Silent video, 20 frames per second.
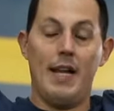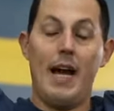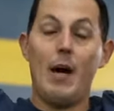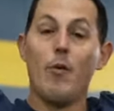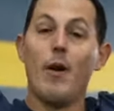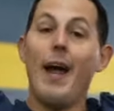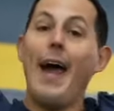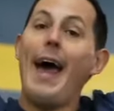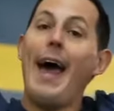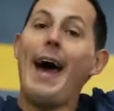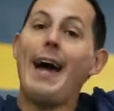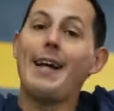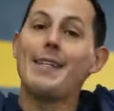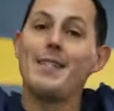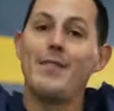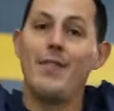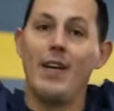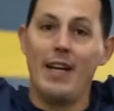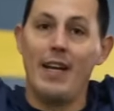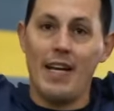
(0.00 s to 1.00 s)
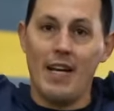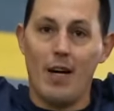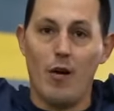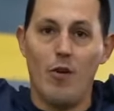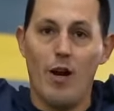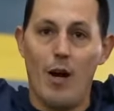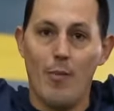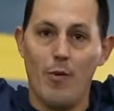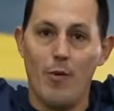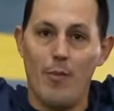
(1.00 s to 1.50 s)
Now we're activating our
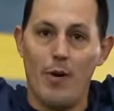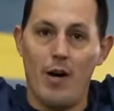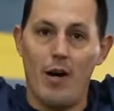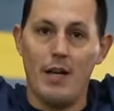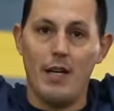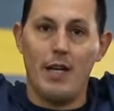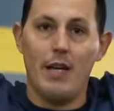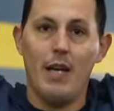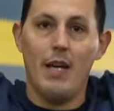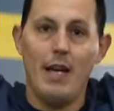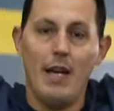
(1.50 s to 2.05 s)
upper body.